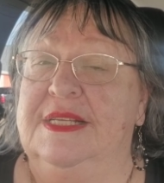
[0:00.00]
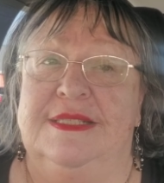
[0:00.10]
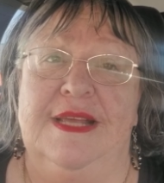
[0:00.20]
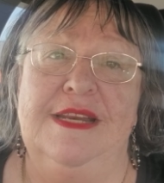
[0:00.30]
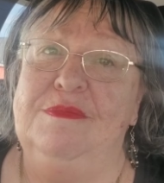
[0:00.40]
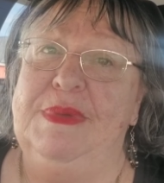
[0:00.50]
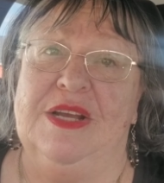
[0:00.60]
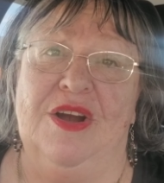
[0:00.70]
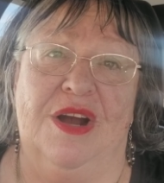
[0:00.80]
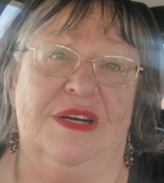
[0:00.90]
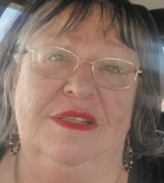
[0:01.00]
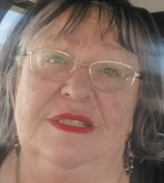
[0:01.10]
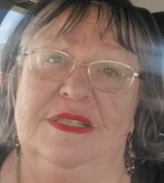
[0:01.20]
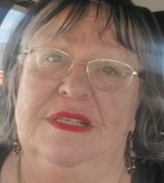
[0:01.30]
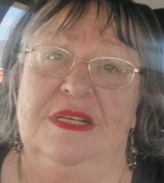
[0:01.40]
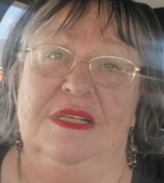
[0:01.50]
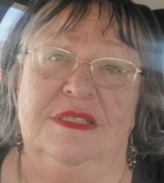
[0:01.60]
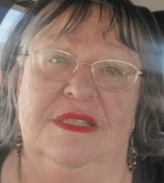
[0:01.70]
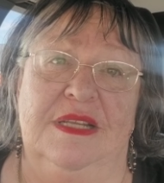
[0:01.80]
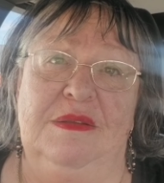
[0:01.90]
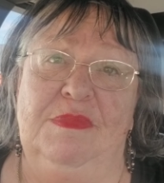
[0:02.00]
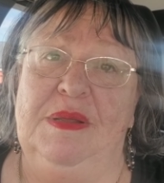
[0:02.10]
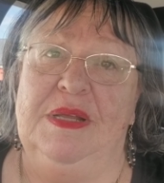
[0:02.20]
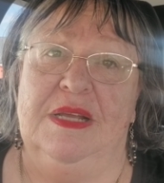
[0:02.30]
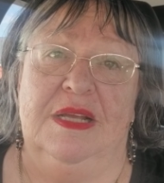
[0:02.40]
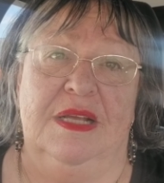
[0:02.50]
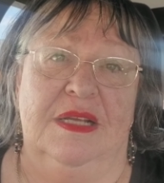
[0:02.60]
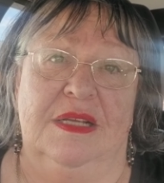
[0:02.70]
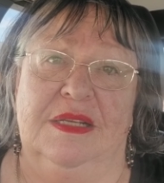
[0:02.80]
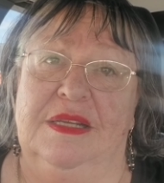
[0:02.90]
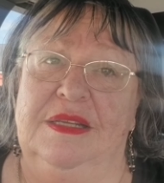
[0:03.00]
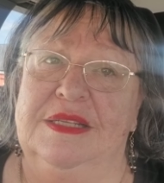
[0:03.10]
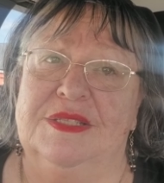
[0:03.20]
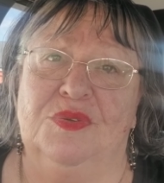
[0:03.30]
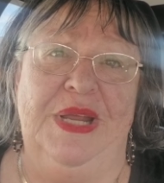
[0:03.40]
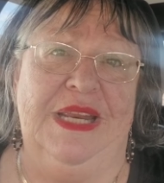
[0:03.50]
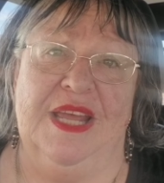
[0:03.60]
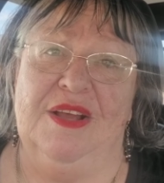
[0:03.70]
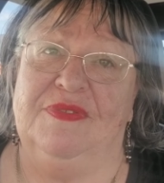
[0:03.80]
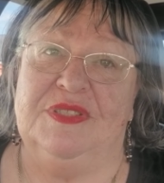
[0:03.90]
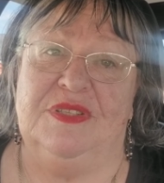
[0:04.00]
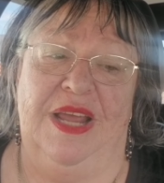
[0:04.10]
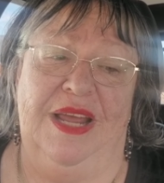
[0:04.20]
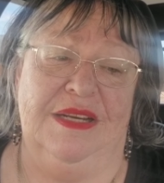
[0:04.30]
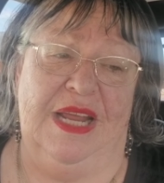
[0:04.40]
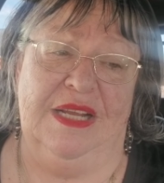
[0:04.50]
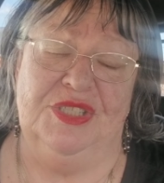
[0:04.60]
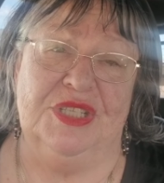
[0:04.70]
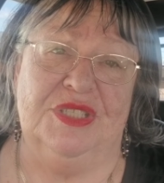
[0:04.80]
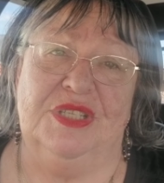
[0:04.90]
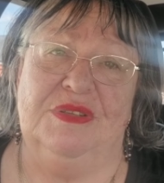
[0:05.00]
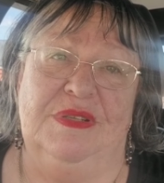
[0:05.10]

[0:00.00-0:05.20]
sending me cards, sending me sweet gifts, and and just